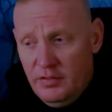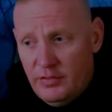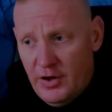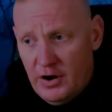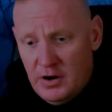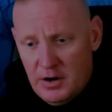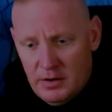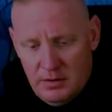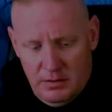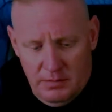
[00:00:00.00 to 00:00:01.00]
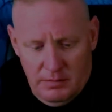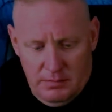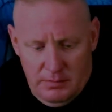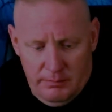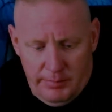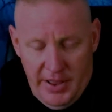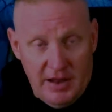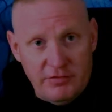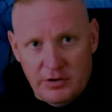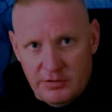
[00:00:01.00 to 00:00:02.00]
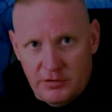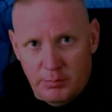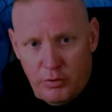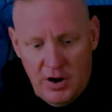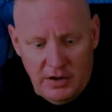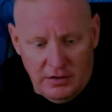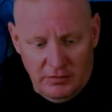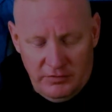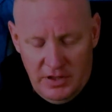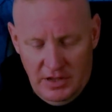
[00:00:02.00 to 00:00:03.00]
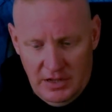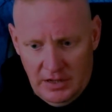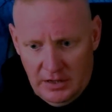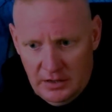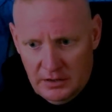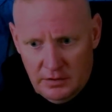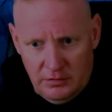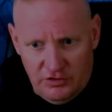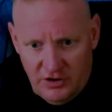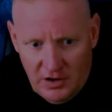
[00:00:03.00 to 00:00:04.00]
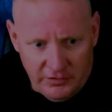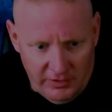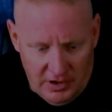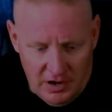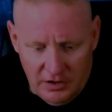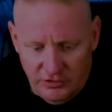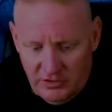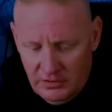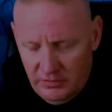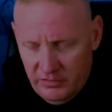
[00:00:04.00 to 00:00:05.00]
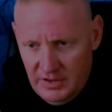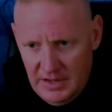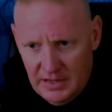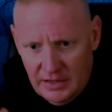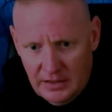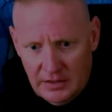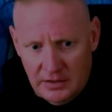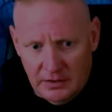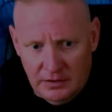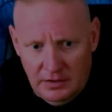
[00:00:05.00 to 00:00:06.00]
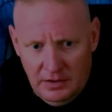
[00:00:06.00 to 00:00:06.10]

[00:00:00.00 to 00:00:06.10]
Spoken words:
Their behavior is depraved. It shocks the conscience. It